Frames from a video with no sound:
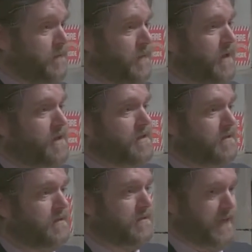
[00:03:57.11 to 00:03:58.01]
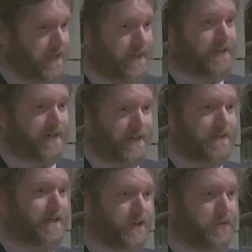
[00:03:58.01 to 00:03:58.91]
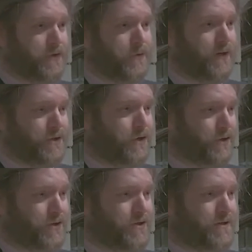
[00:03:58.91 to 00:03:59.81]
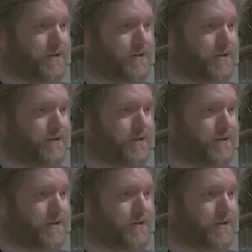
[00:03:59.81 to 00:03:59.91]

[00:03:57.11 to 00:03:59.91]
because they needed to continue doing church,